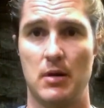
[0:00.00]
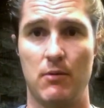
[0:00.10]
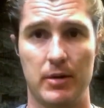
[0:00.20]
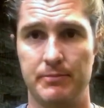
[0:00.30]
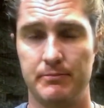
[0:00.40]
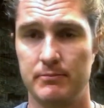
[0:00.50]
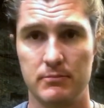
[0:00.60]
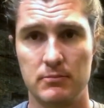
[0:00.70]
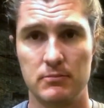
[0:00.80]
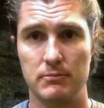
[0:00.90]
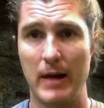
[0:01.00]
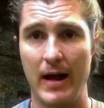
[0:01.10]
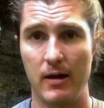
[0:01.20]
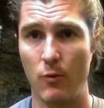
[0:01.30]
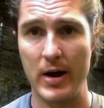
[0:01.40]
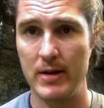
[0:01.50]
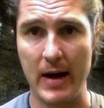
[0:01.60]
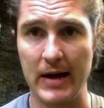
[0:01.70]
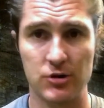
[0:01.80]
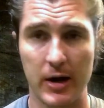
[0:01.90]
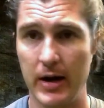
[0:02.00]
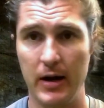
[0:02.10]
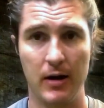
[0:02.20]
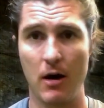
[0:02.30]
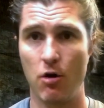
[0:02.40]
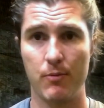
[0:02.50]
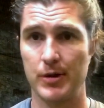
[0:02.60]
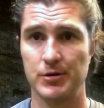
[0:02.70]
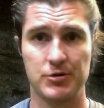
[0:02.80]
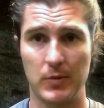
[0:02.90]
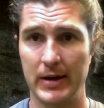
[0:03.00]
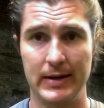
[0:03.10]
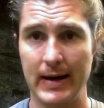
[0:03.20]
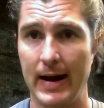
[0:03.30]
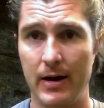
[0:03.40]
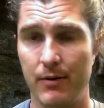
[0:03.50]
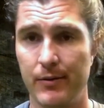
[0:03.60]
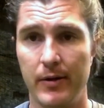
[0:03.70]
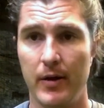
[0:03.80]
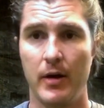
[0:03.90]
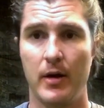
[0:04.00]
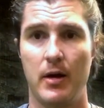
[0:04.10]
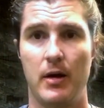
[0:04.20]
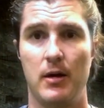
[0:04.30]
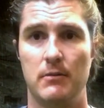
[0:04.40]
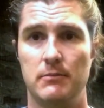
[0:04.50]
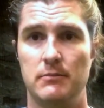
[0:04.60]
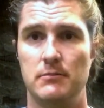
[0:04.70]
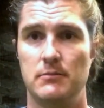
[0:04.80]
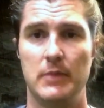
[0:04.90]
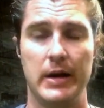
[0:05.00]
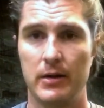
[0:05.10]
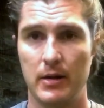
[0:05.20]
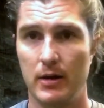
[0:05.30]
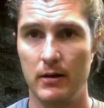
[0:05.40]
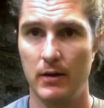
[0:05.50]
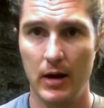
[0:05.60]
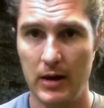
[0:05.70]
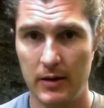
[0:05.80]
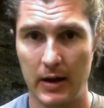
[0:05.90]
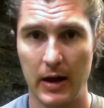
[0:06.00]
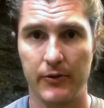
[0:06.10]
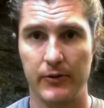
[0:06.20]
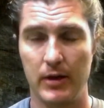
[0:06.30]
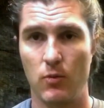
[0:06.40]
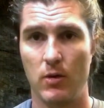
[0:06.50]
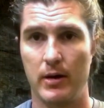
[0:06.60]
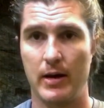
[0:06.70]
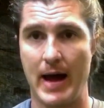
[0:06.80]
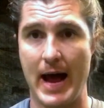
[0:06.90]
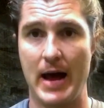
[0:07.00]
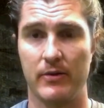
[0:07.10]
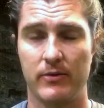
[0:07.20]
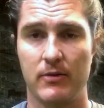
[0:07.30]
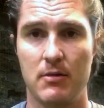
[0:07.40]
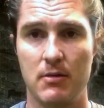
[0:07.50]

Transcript: want to weighted bat training, homers, swinging down, anything else anyone has?